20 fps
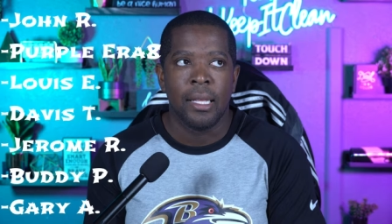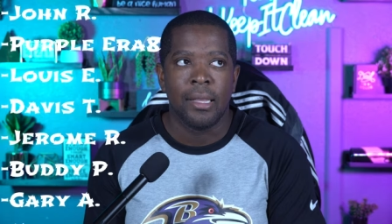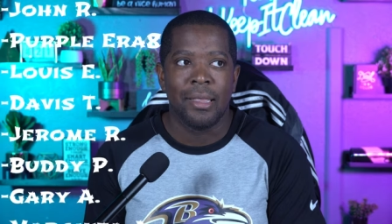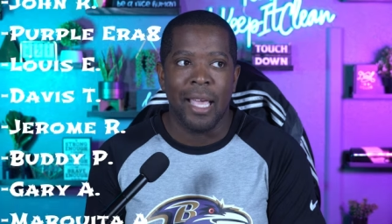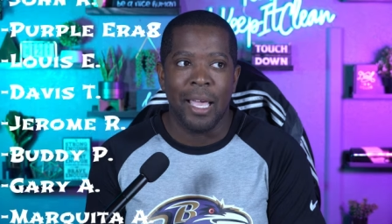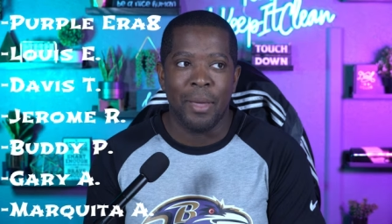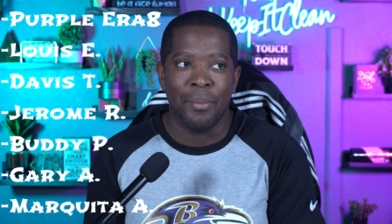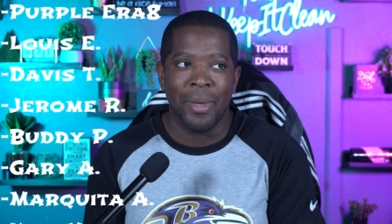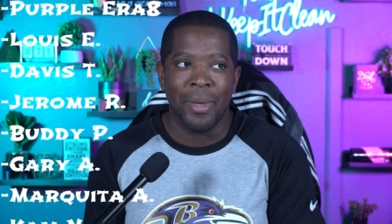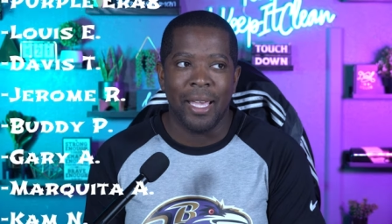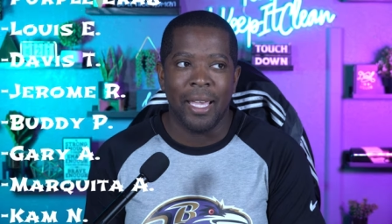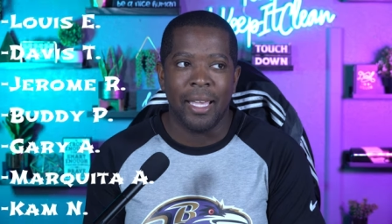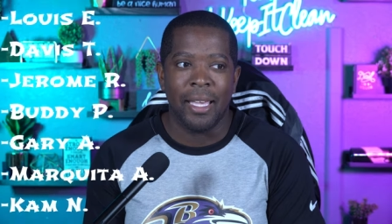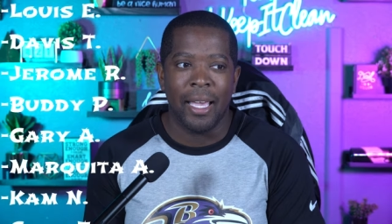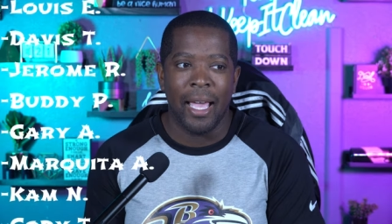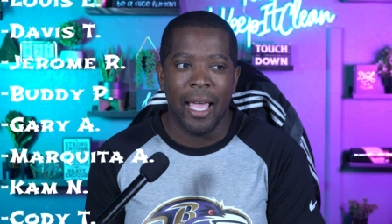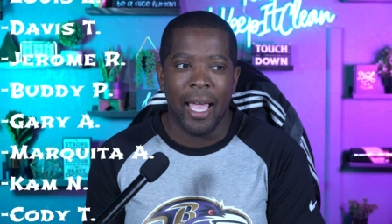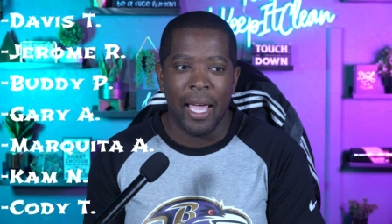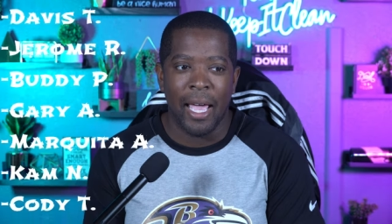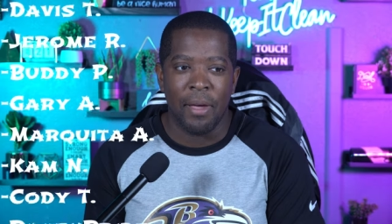they may
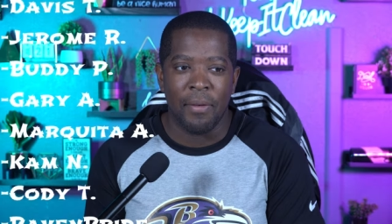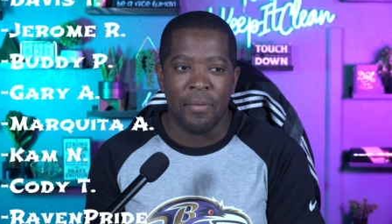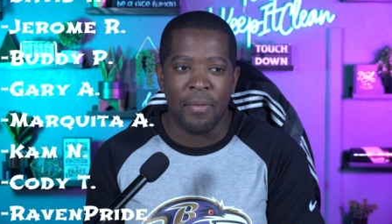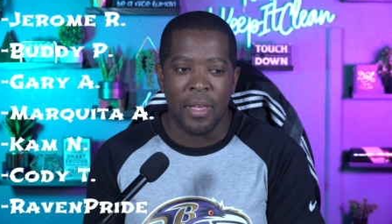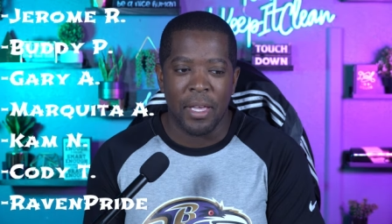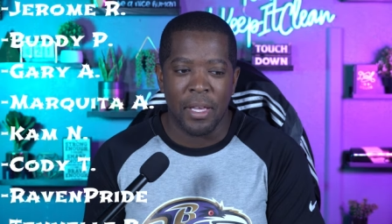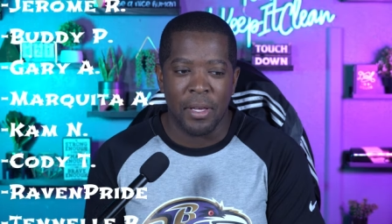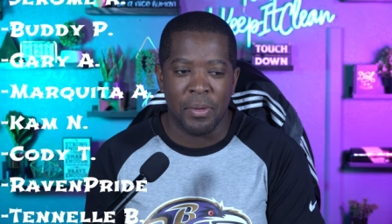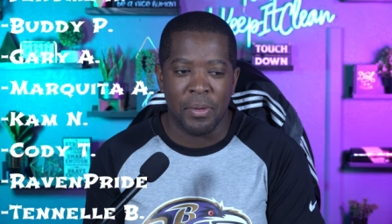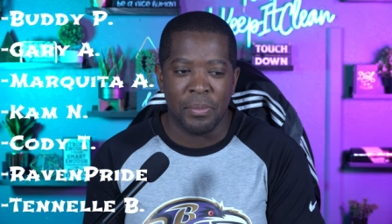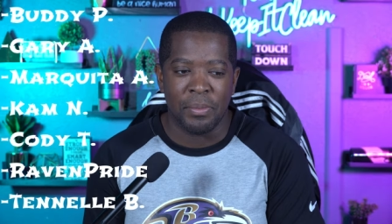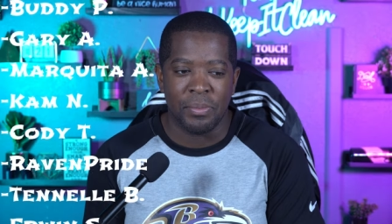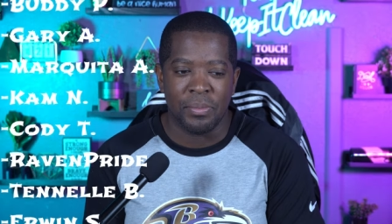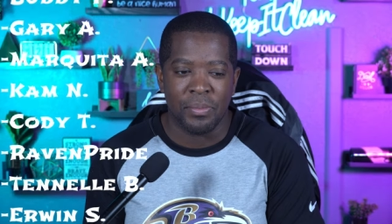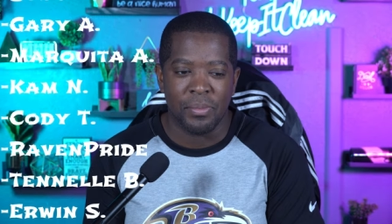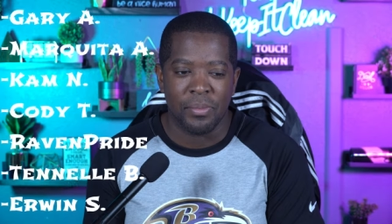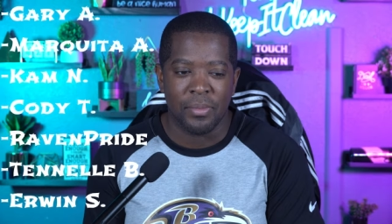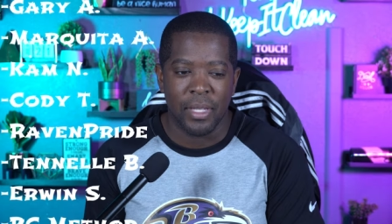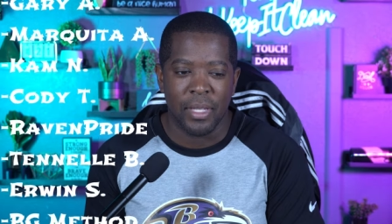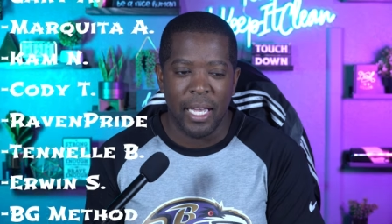have
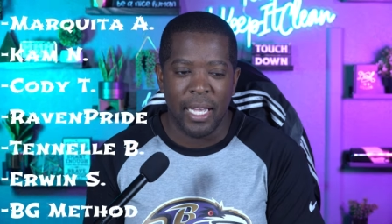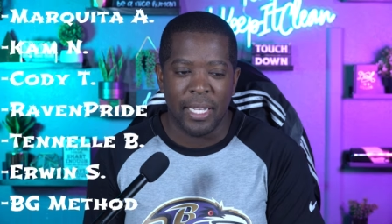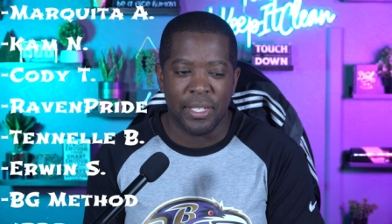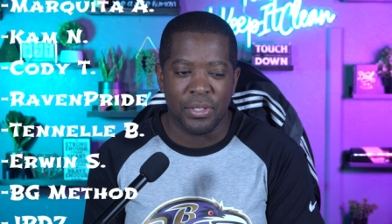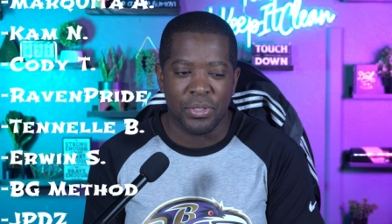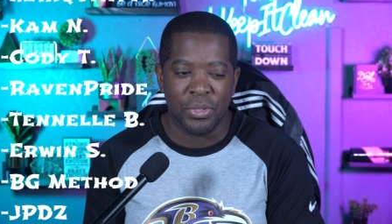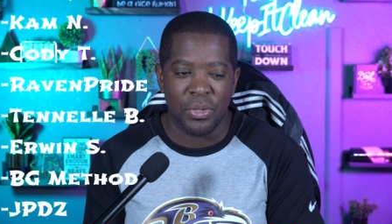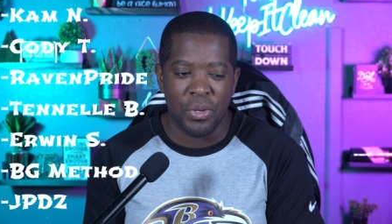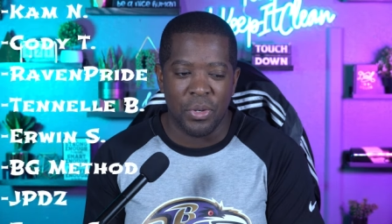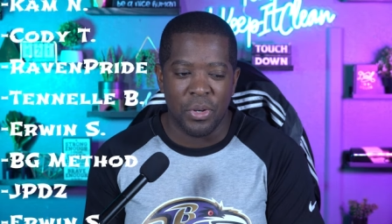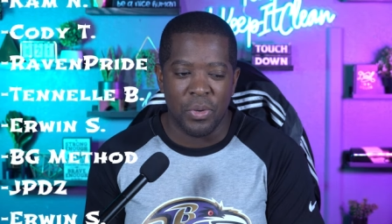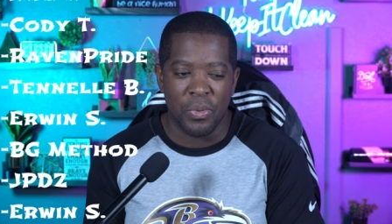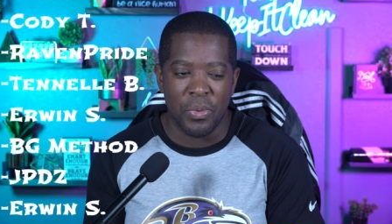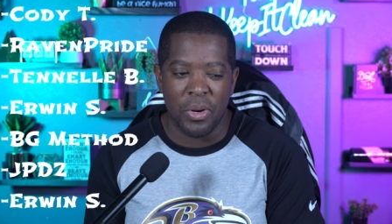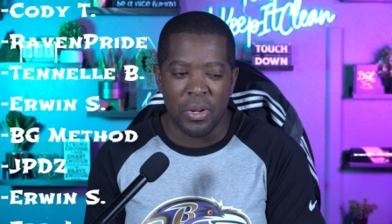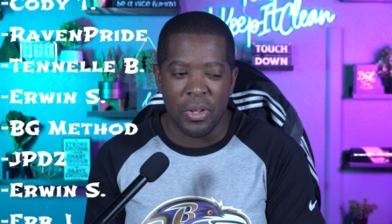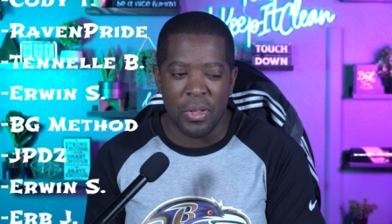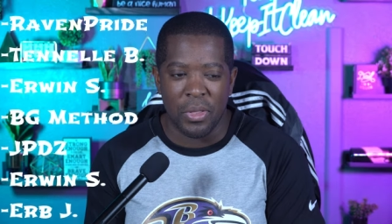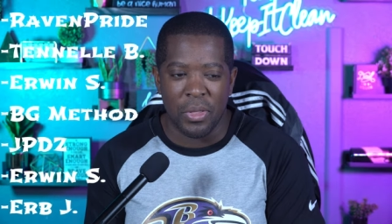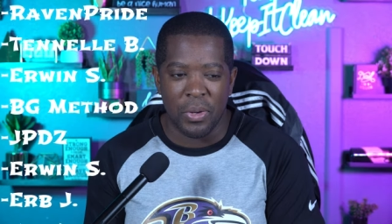him as sort of
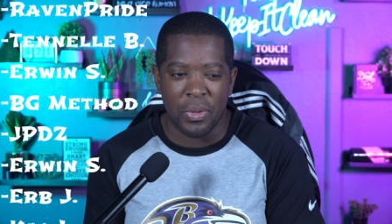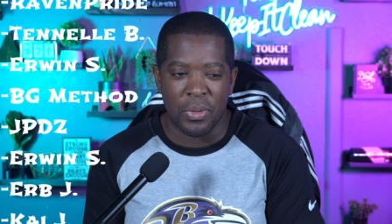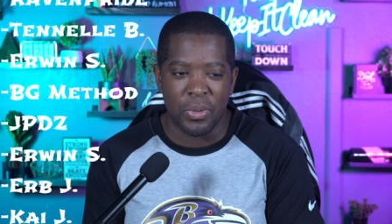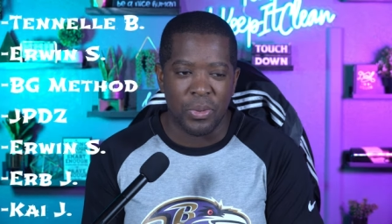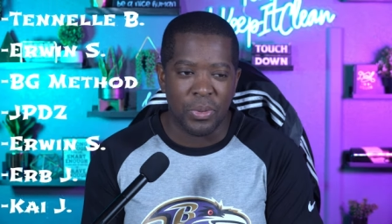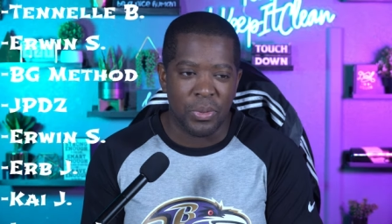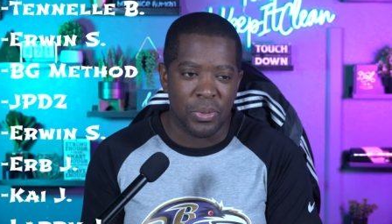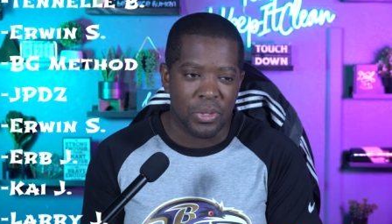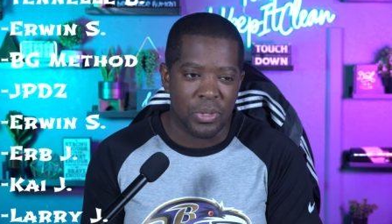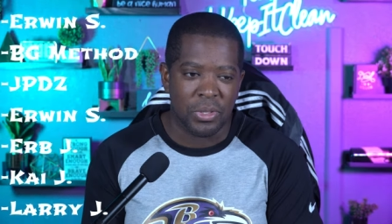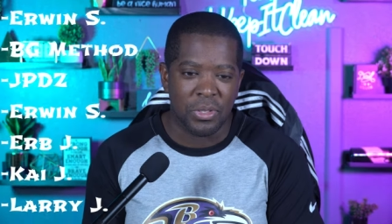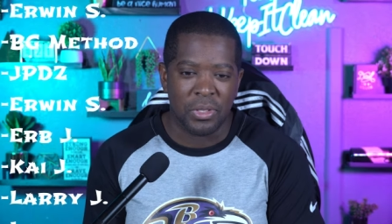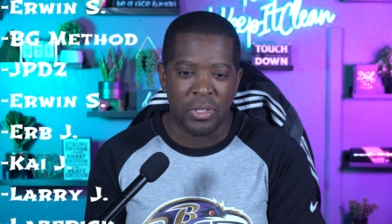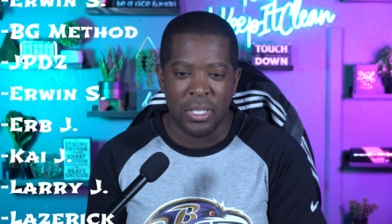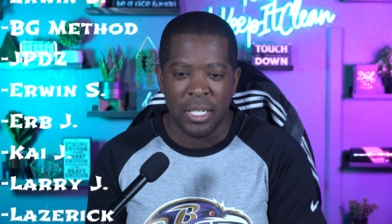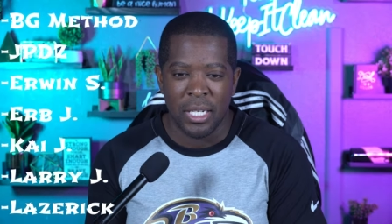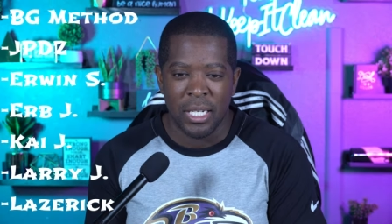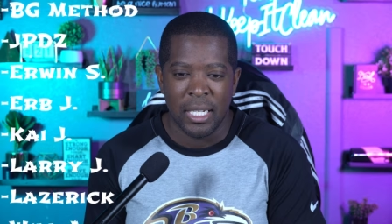one of those,